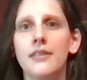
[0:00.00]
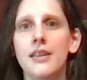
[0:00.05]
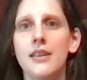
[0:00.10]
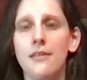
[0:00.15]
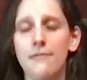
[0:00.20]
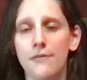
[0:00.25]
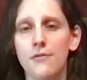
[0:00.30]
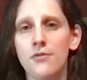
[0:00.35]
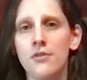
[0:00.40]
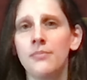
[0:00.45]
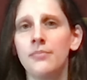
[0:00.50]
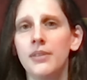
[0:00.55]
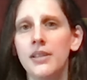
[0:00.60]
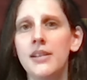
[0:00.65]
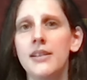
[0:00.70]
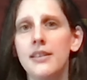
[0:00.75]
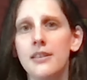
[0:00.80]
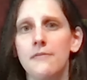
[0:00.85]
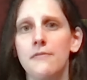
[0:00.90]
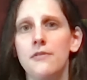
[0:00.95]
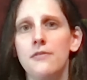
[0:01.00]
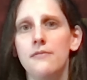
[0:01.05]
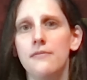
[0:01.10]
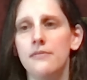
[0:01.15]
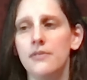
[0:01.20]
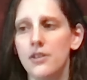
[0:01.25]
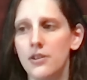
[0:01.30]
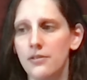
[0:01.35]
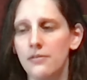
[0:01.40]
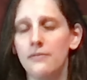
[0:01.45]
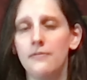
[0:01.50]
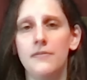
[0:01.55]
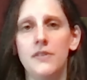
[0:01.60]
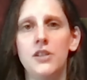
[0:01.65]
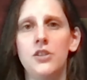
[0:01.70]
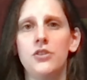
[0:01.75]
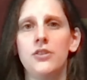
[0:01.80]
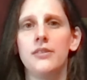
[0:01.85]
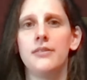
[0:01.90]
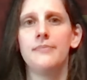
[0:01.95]
If you complete it, if you, you know,
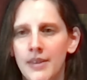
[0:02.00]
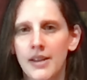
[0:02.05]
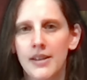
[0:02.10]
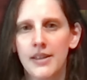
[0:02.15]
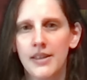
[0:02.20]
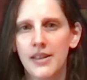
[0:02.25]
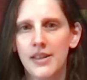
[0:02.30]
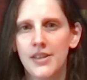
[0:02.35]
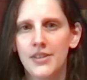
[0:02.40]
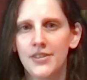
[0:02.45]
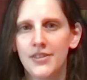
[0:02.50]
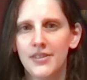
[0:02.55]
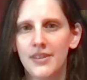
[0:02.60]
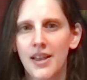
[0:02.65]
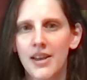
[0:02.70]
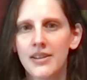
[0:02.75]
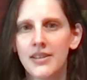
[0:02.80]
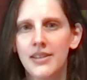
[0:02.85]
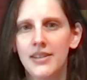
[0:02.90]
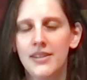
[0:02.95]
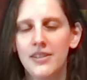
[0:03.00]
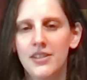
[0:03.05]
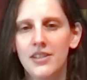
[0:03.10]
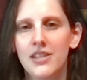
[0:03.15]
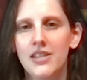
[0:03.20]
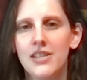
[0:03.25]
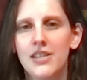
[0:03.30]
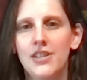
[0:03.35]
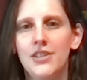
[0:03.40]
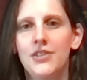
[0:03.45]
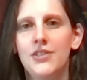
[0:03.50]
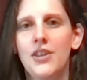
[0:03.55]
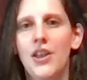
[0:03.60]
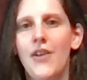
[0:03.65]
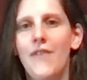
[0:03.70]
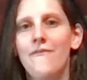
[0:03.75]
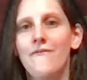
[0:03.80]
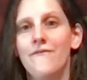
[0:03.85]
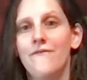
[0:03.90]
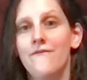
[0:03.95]
finish it. It's not easy, it's
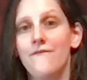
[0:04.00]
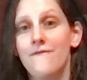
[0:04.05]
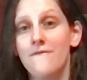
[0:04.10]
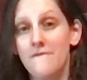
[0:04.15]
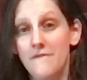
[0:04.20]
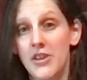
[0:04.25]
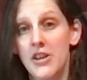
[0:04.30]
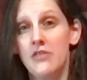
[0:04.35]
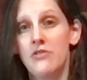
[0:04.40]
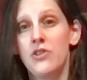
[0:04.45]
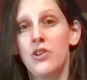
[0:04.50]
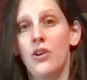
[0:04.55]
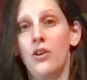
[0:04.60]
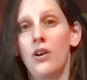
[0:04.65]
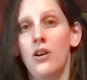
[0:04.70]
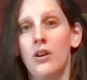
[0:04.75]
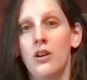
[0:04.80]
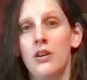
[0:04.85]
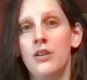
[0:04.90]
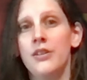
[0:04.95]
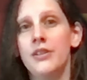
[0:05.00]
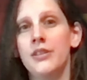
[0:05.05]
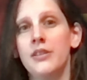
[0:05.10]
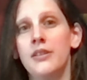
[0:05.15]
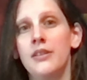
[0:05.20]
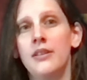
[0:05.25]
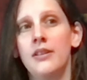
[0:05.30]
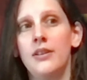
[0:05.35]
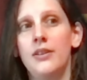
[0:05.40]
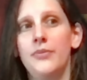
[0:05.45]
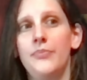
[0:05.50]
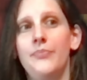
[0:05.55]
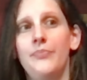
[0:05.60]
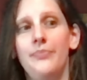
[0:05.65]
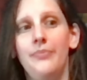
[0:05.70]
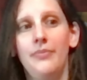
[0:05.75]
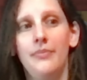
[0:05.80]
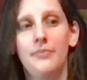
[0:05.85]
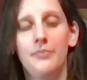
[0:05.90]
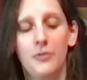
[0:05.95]
very hard,
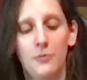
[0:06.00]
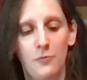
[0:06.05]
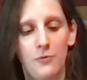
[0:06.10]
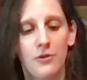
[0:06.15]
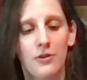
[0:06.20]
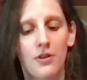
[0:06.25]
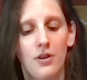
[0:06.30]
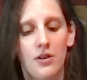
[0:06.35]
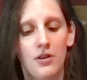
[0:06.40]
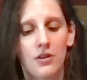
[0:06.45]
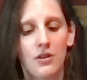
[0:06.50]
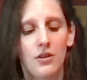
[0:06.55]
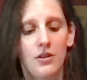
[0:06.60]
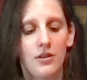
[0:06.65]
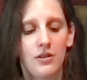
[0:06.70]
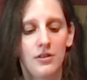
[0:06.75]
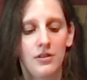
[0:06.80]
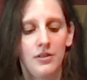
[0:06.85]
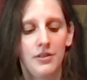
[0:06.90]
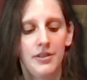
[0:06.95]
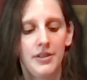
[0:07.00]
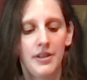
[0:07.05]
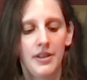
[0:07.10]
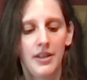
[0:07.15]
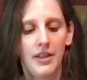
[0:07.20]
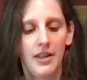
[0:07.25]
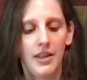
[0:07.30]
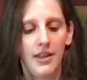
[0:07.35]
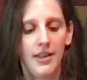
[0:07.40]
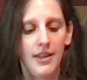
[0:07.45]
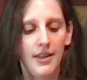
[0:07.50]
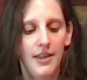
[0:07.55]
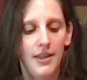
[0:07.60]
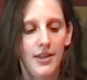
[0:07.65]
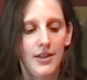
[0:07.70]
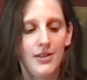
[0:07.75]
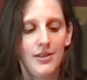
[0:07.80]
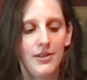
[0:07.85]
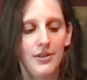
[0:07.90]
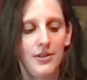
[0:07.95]
but we're all called
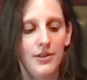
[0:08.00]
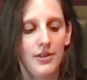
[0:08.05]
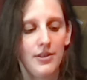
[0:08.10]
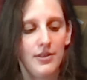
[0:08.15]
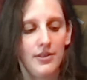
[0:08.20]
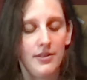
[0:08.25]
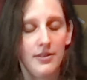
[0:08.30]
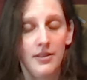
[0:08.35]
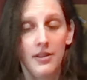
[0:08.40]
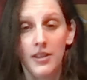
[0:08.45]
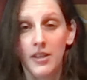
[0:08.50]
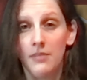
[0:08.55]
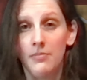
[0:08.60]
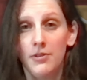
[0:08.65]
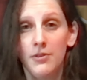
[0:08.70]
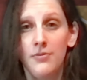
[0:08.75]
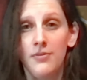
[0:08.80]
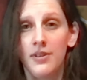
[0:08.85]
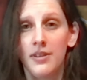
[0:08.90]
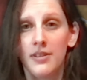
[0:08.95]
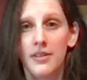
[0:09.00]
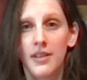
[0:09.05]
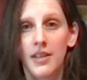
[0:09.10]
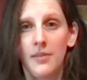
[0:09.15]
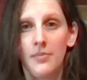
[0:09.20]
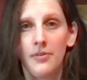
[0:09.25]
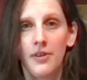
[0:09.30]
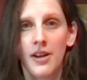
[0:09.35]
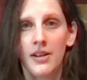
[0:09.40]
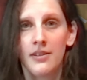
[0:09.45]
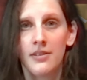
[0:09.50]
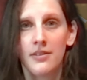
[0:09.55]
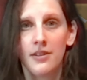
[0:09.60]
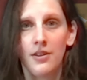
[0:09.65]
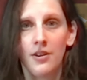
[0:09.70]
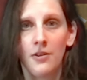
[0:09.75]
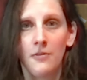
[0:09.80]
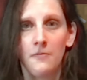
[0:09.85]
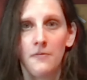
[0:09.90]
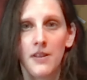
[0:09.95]
to keep doing it, to keep
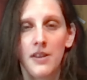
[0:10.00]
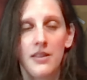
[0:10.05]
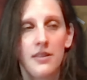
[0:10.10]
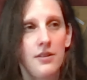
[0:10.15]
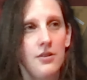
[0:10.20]
practicing our faith.